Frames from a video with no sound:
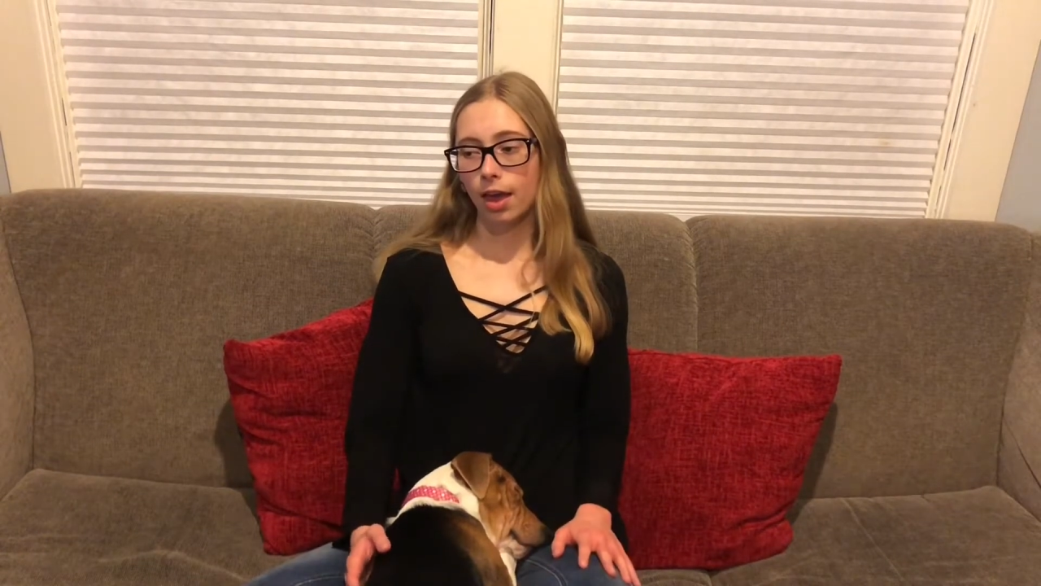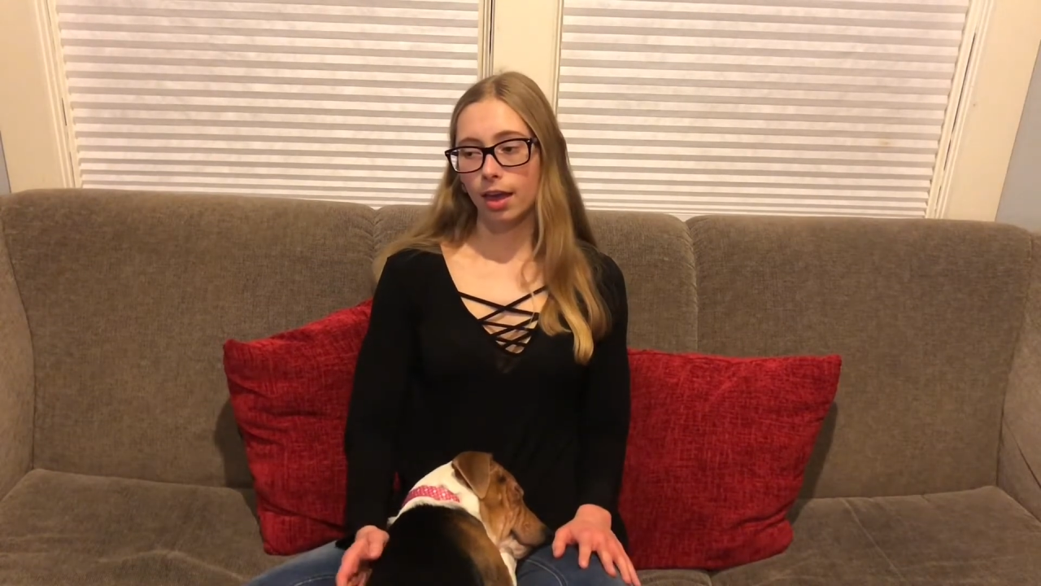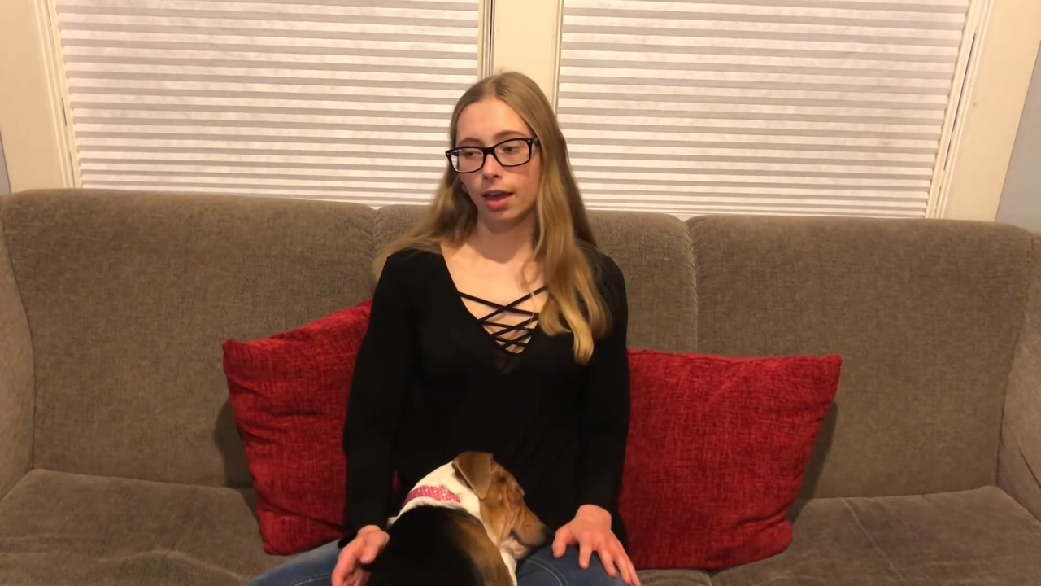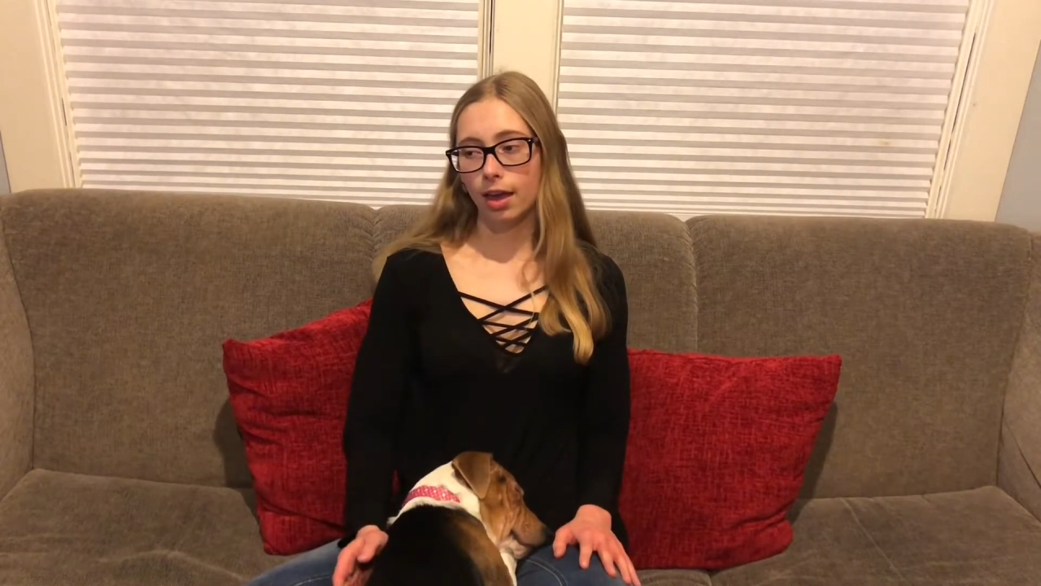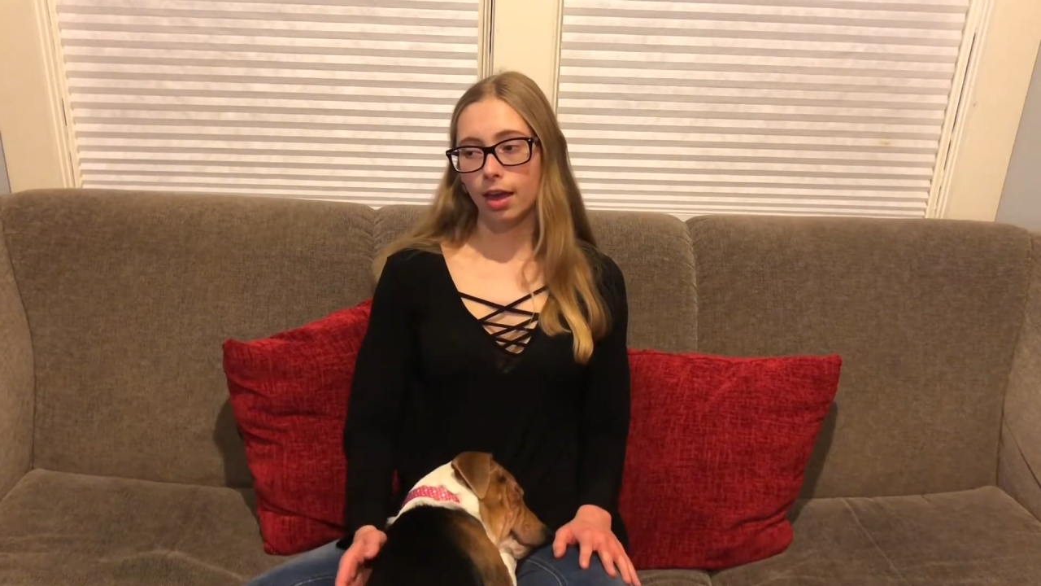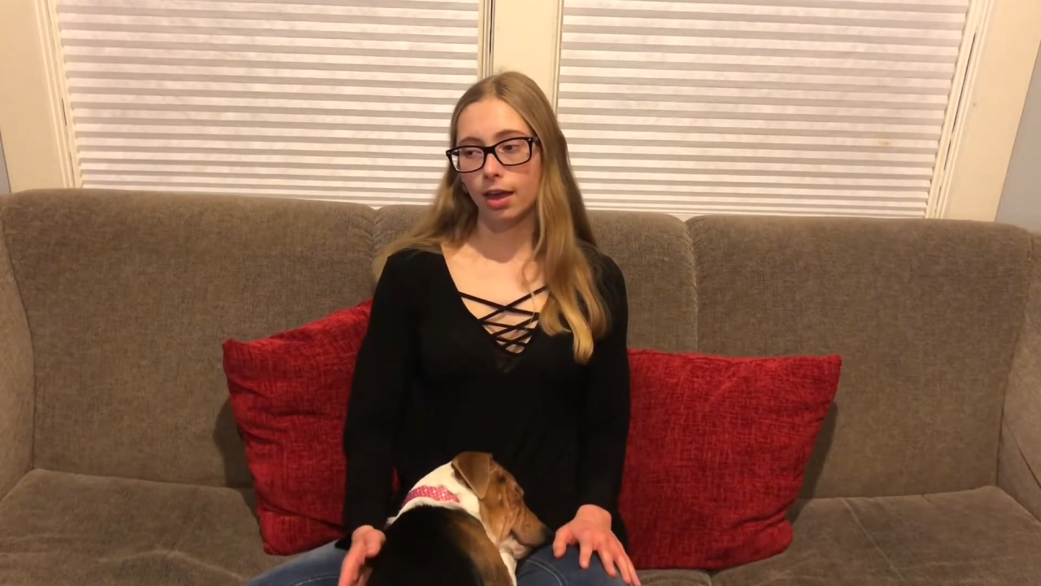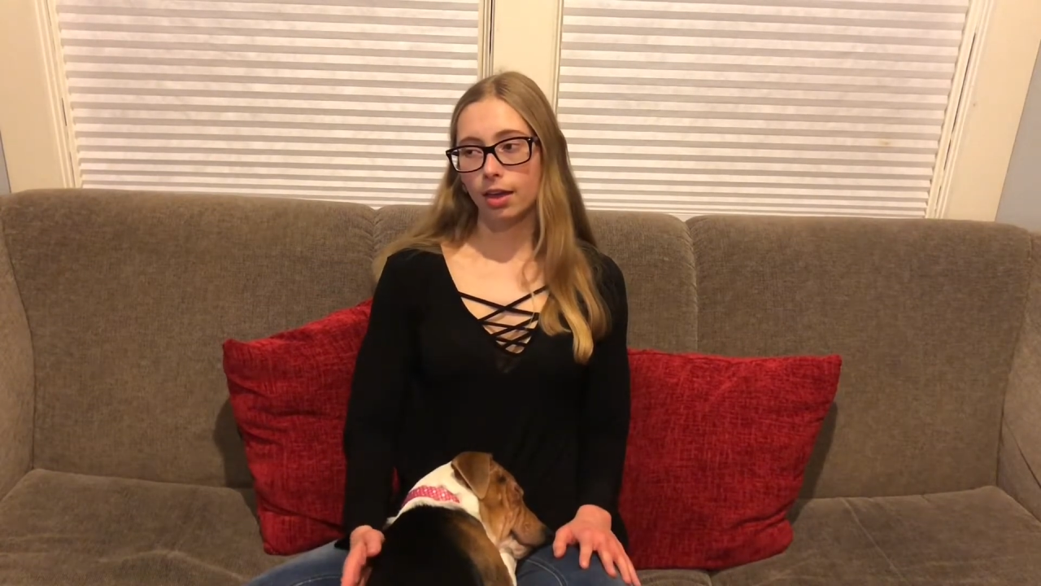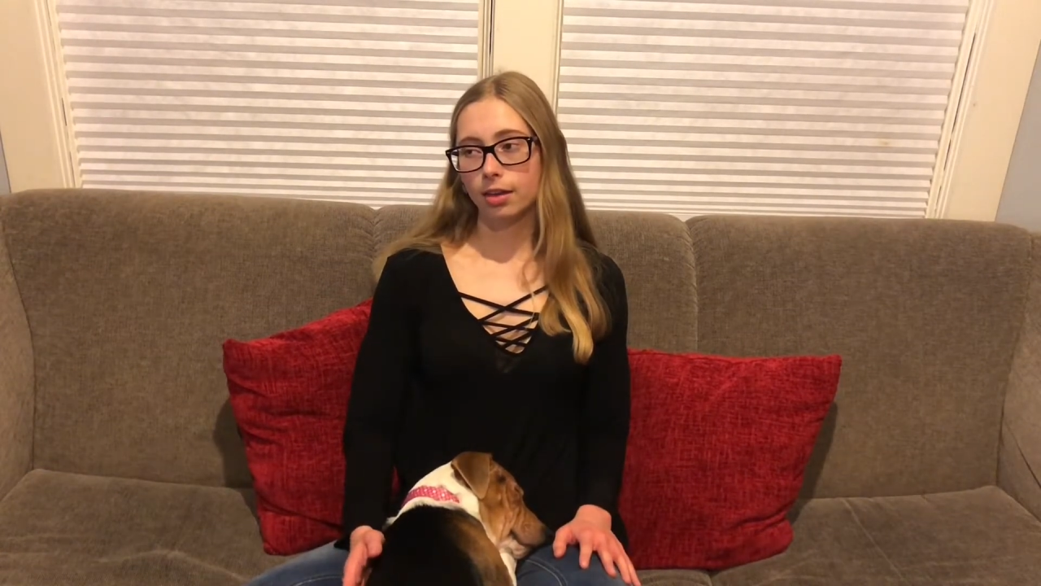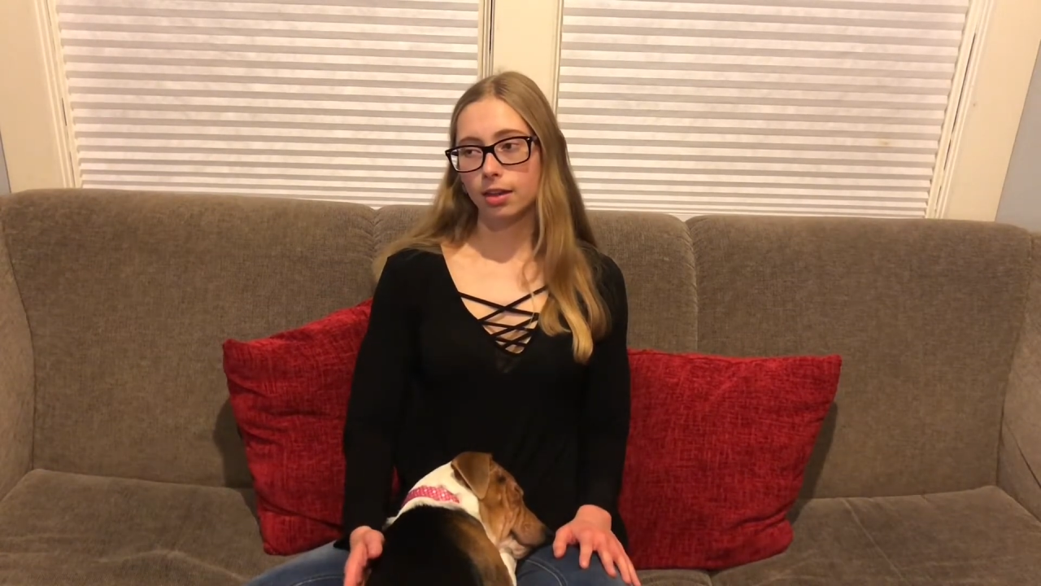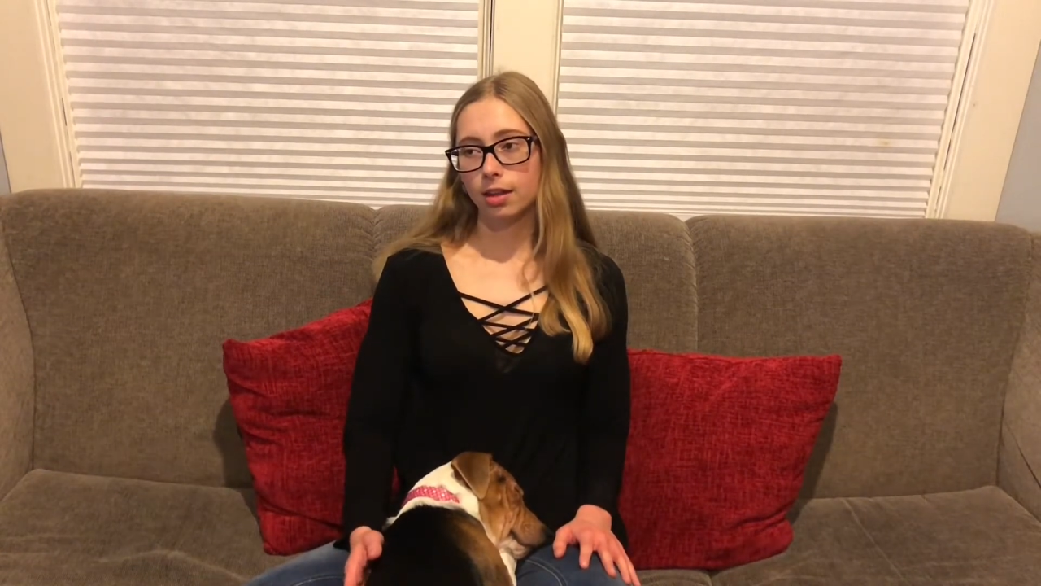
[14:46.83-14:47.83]

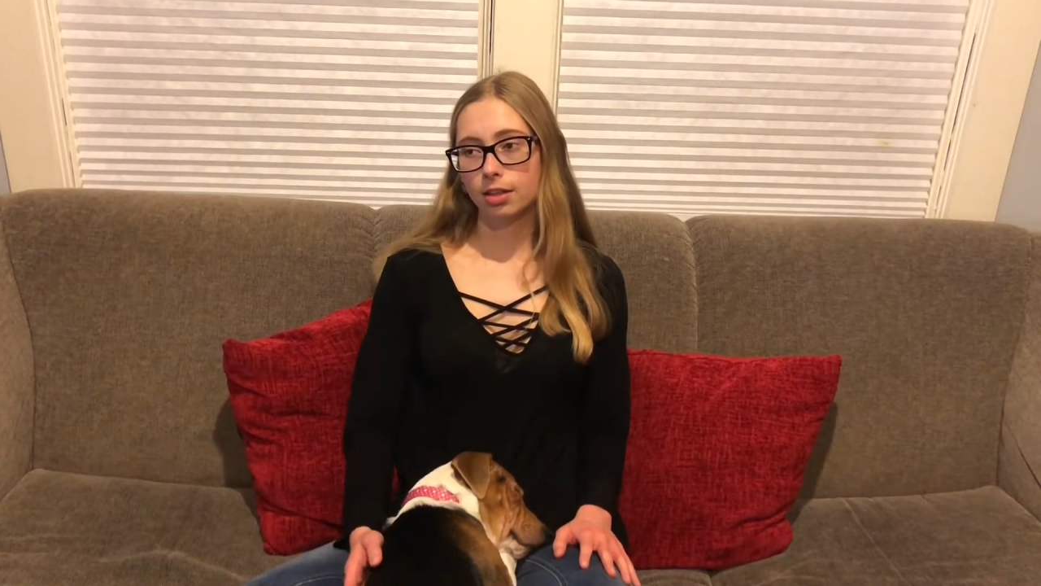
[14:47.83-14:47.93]
and